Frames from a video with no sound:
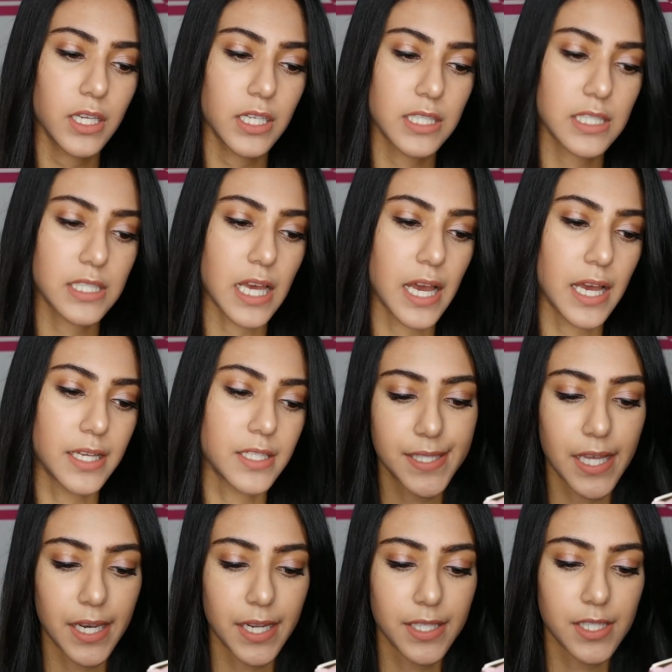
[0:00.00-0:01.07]
It says
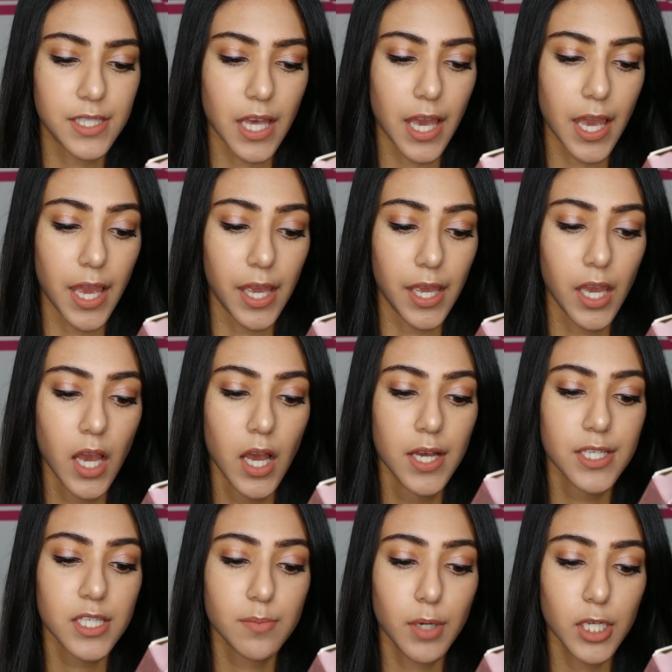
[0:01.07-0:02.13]
that it's a
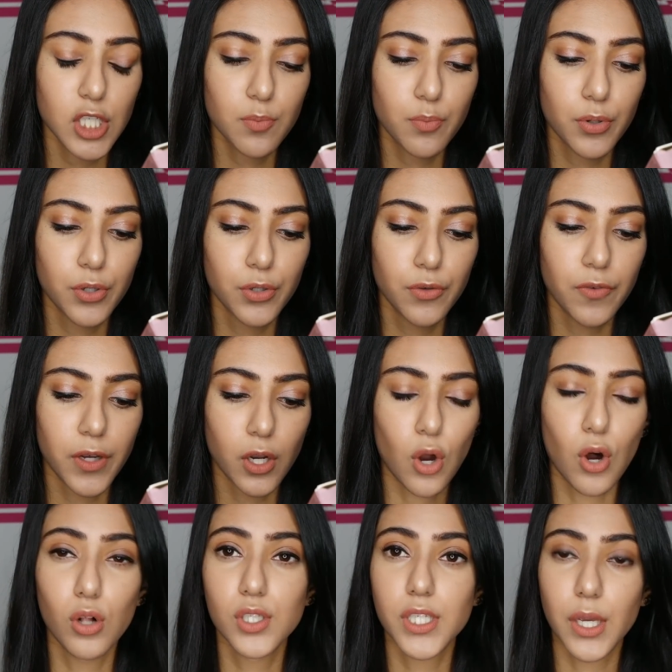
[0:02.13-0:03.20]
smudge proof and
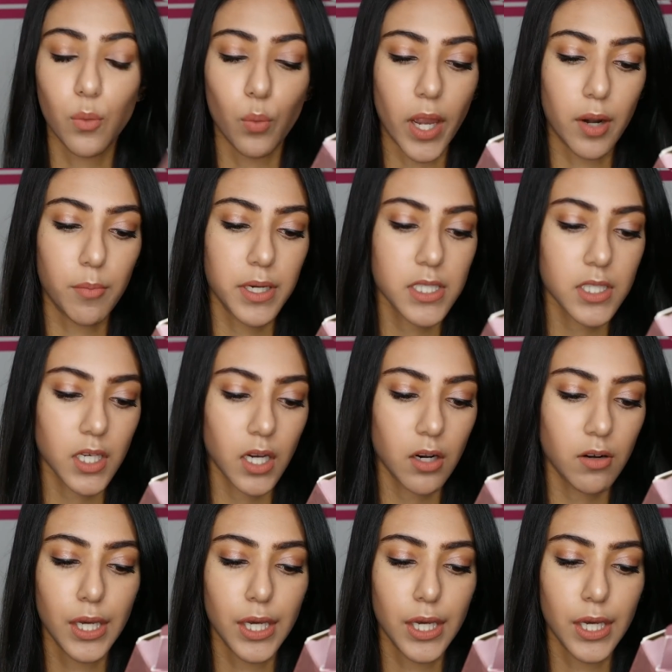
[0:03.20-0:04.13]
all day wear mascara.